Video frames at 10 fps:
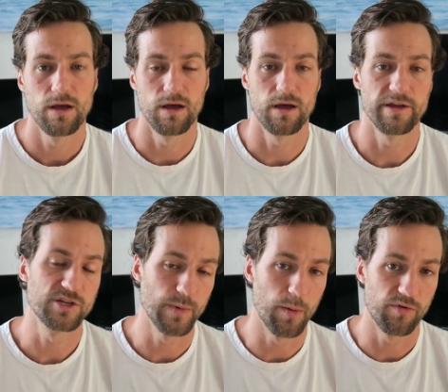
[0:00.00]
Uh,
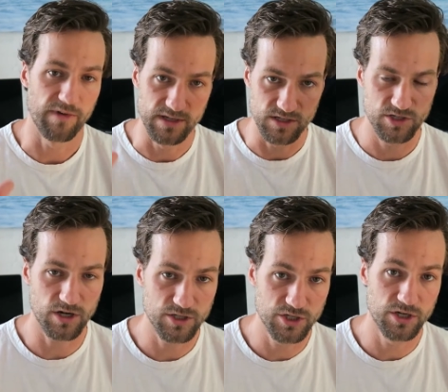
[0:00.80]
HTML provides the
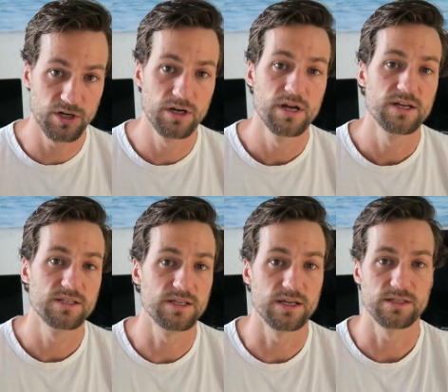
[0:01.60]
structure,
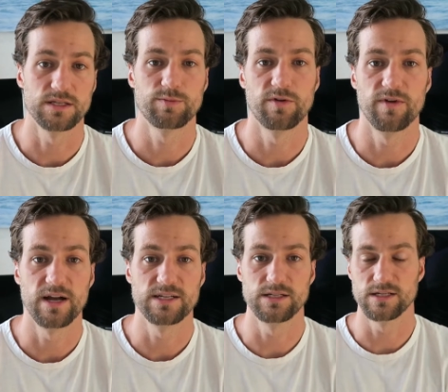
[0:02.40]
CSS
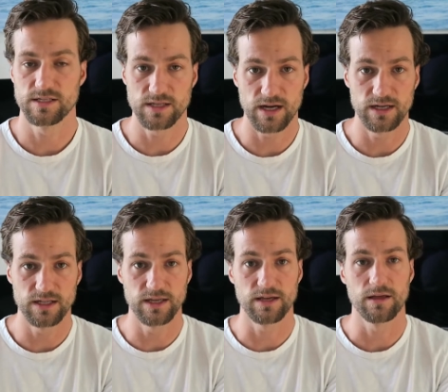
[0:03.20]
provides the
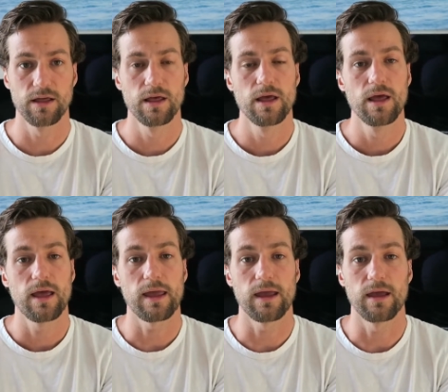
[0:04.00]
styling,
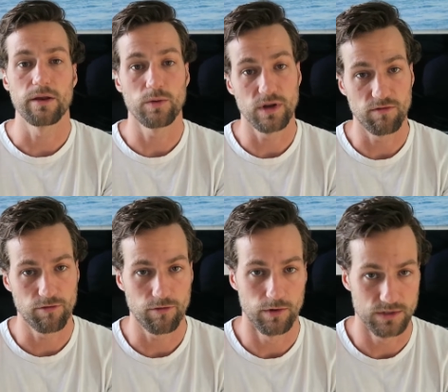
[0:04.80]
and you could even
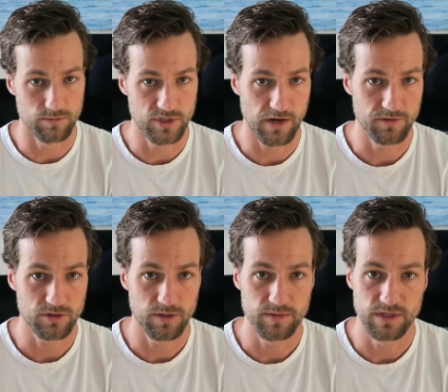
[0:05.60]
throw in some
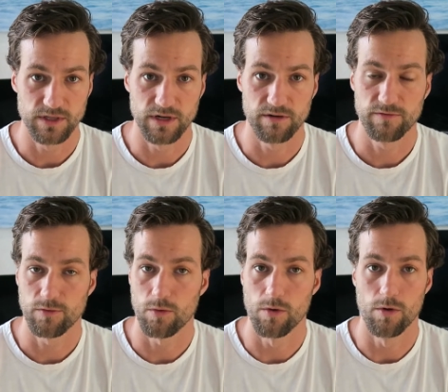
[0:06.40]
JavaScript in there
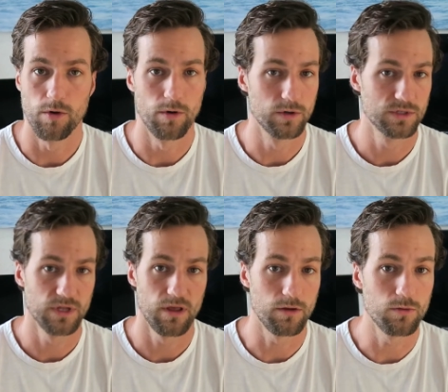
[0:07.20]
for
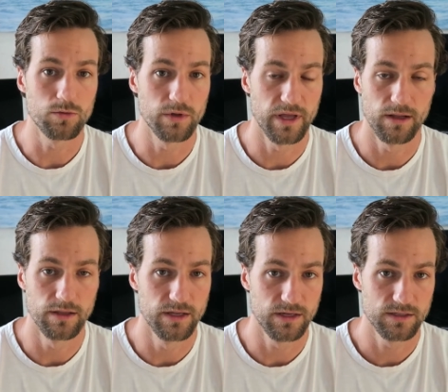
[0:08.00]
say Google
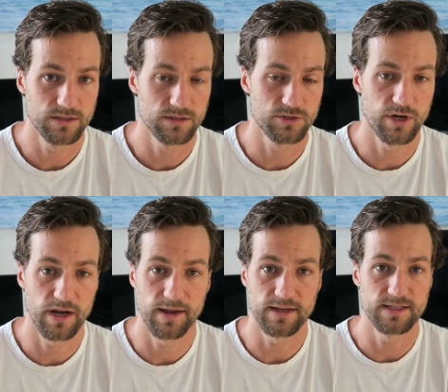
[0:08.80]
Analytics,
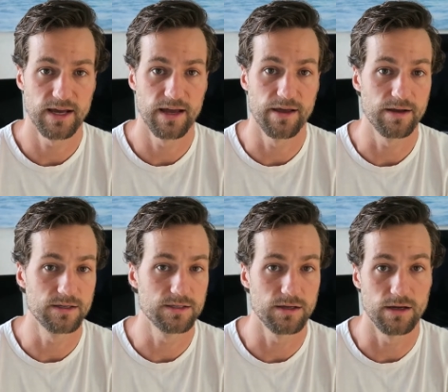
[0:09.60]
tracking
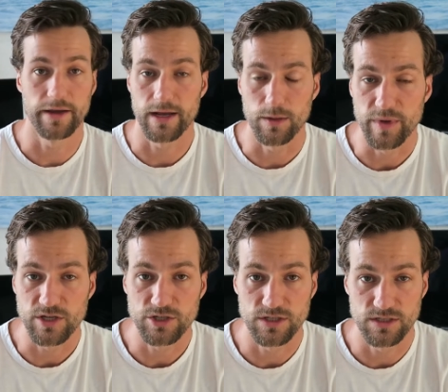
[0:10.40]
tags, uh,
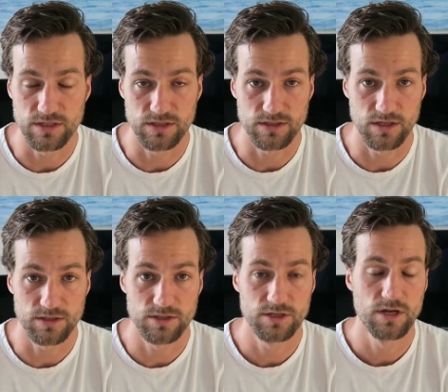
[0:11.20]
animations, and
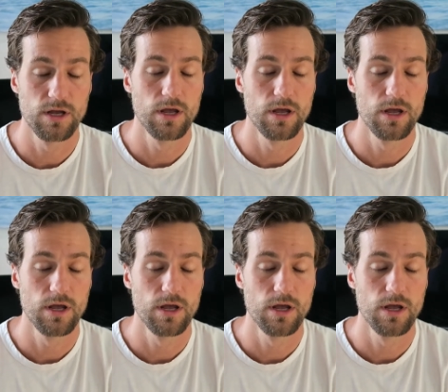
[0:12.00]
such.